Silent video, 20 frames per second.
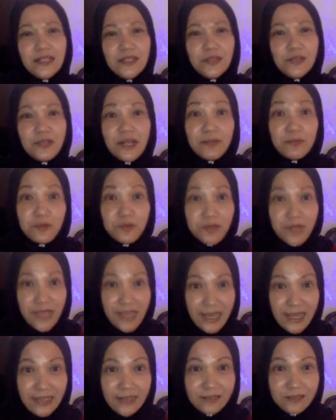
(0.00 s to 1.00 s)
to come to
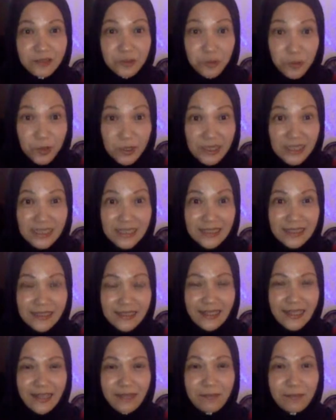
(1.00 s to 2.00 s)
kl to work
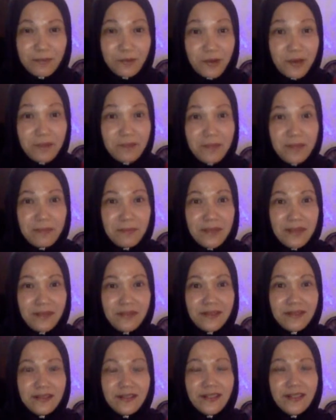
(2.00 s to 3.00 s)
and brought my
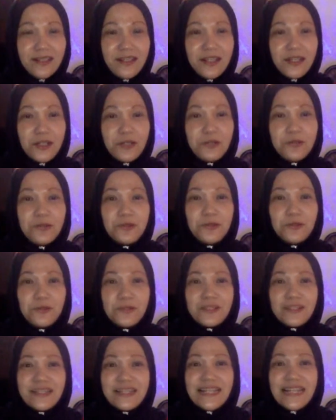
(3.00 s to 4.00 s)
mother who
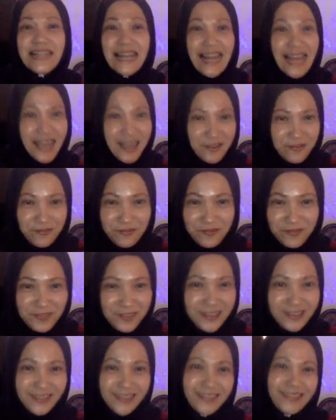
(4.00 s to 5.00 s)
was
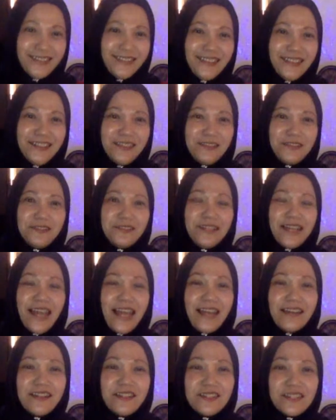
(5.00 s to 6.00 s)
never, you know,
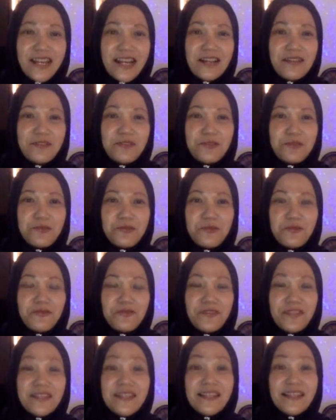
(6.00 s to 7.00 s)
had the chance
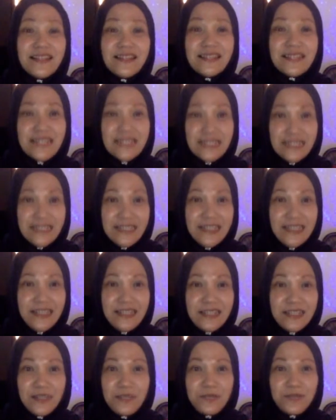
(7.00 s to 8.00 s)
to visit the city.
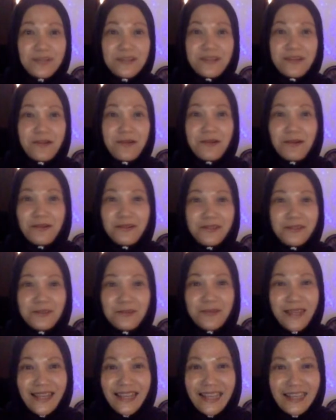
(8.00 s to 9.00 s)
She was all
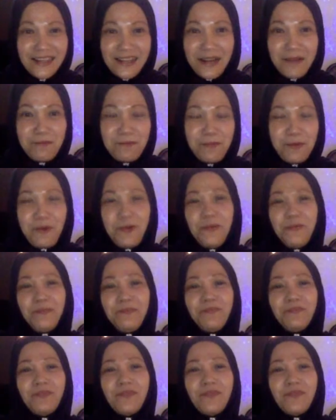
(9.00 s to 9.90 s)
the way in Kampong.